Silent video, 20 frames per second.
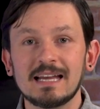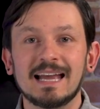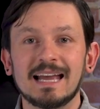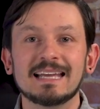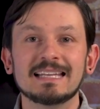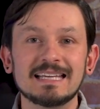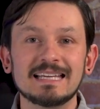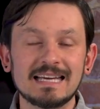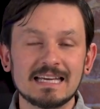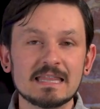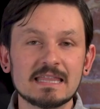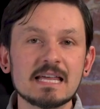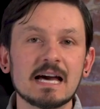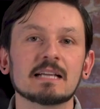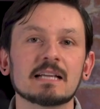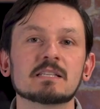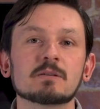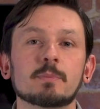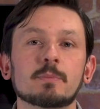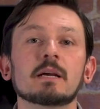And in
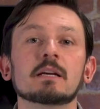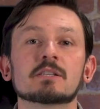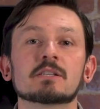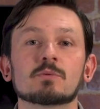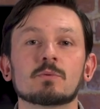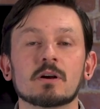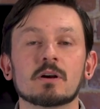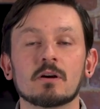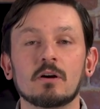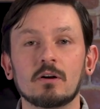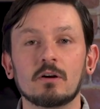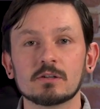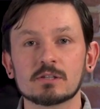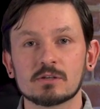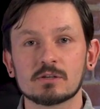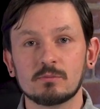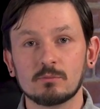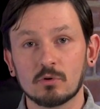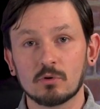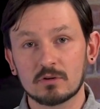that space, we're
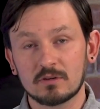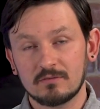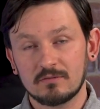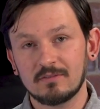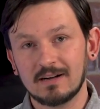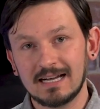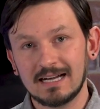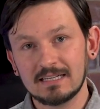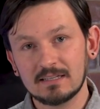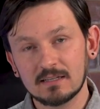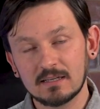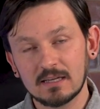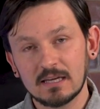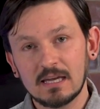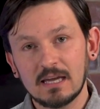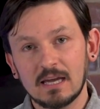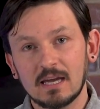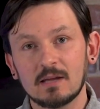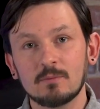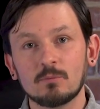also more divided
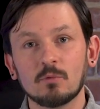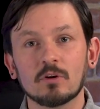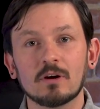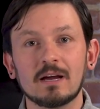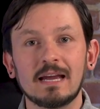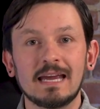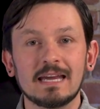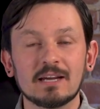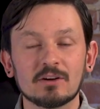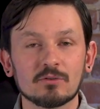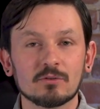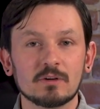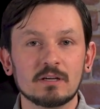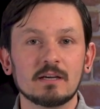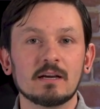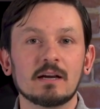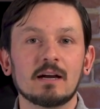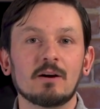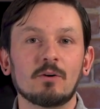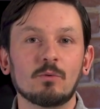and more
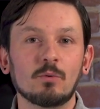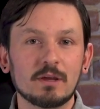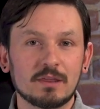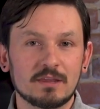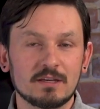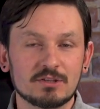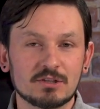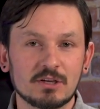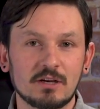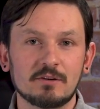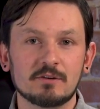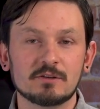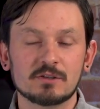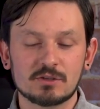angry with each other.